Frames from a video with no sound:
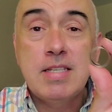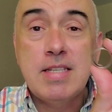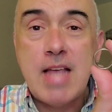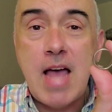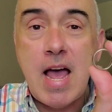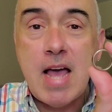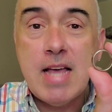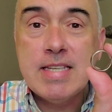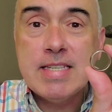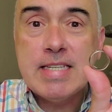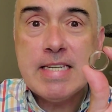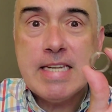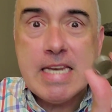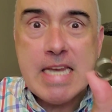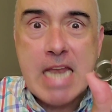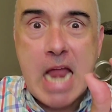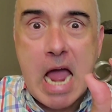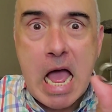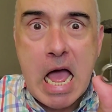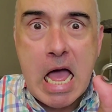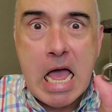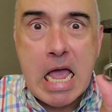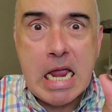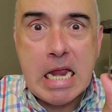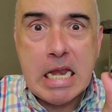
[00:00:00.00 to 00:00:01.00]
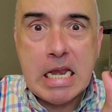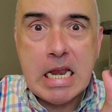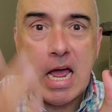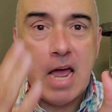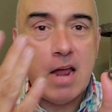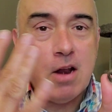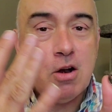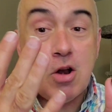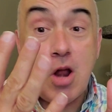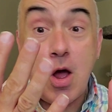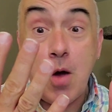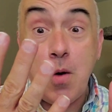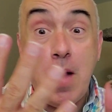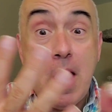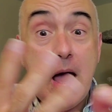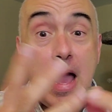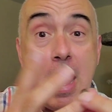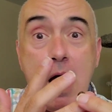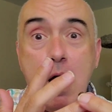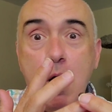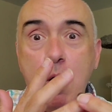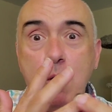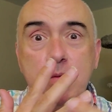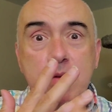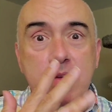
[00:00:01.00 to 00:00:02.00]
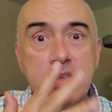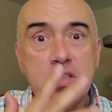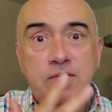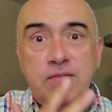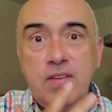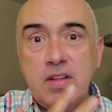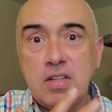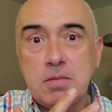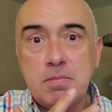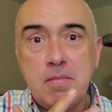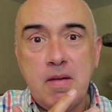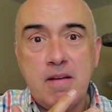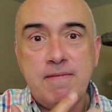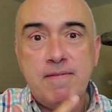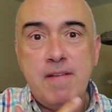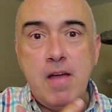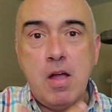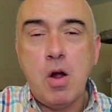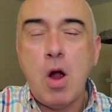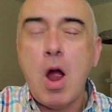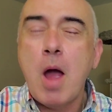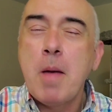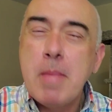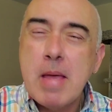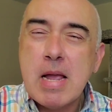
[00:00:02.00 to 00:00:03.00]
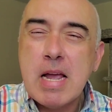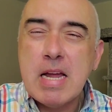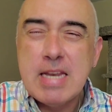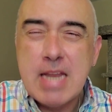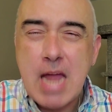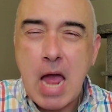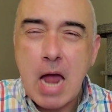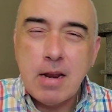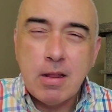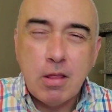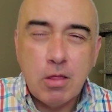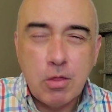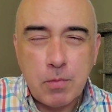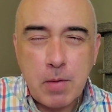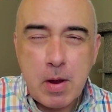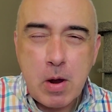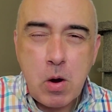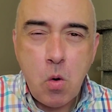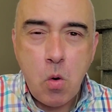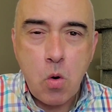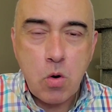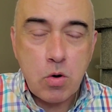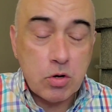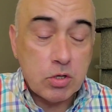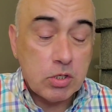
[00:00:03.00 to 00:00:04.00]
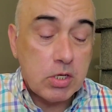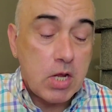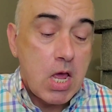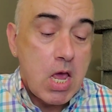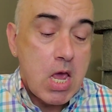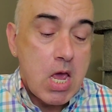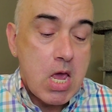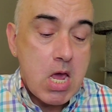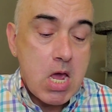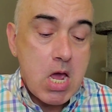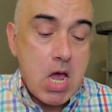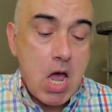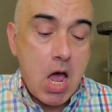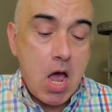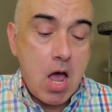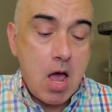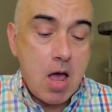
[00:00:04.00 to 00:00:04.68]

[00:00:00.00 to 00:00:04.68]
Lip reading: It's a size 9. I don't know how this fits my finger. I'm like a 9 3/4.